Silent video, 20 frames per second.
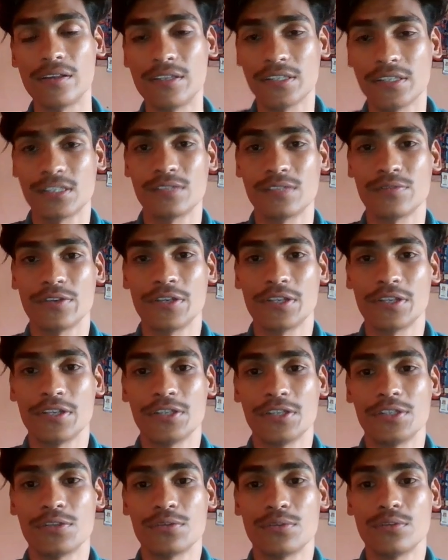this is very
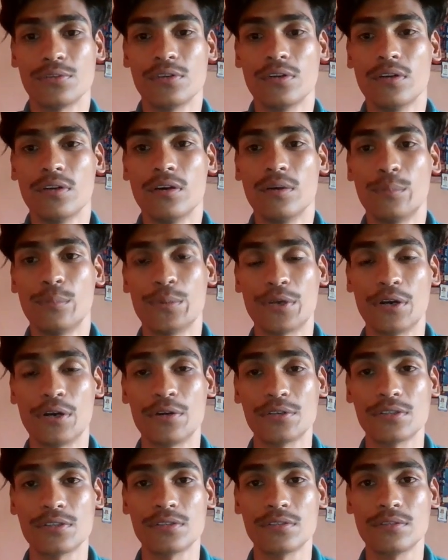easy to
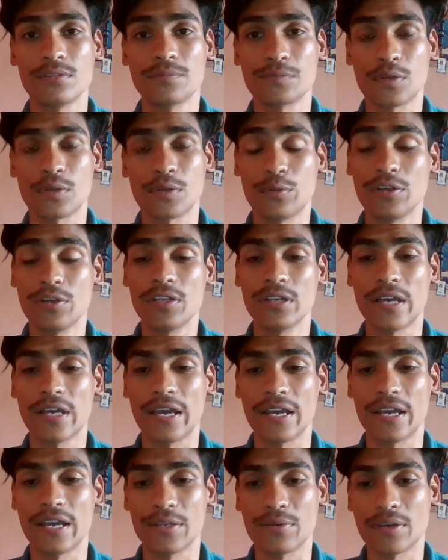because win,
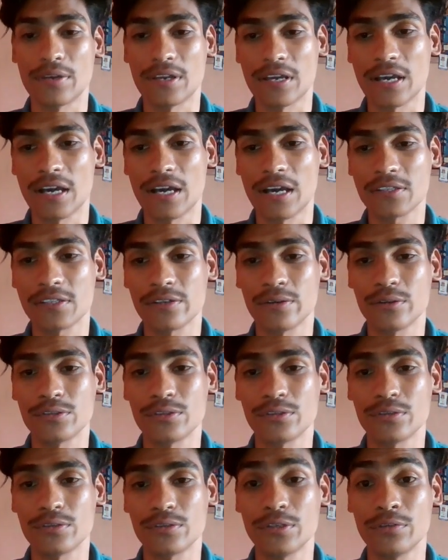and you can castle
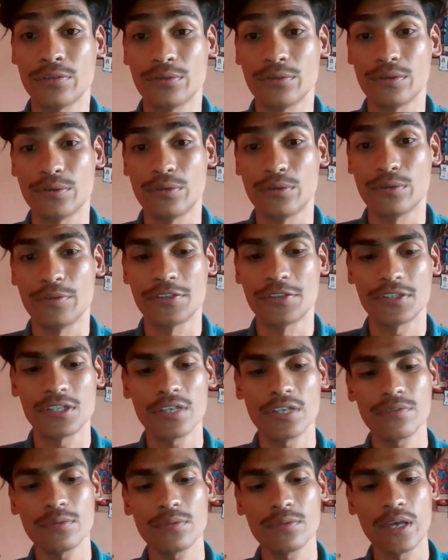also. You will be
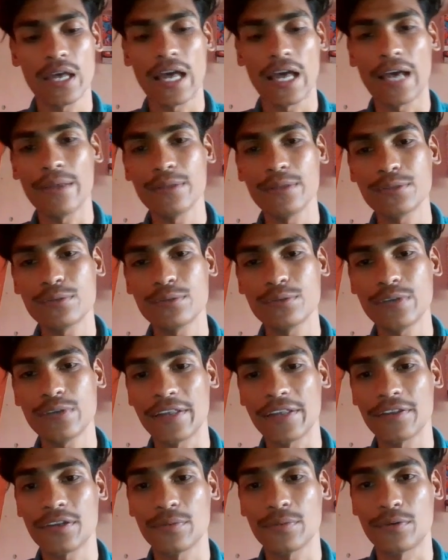safe. I will show you
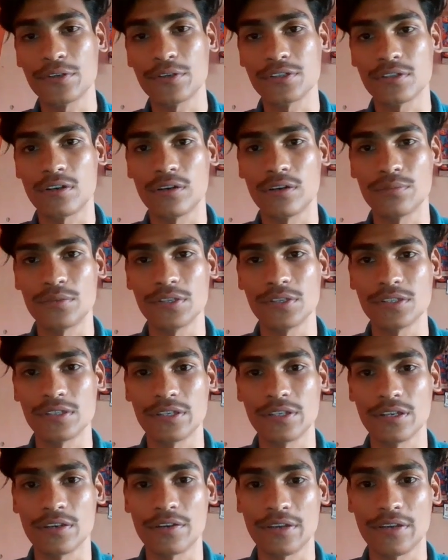another version of this
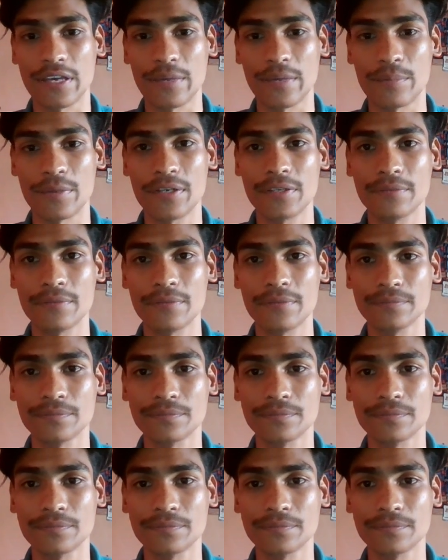England Gambit.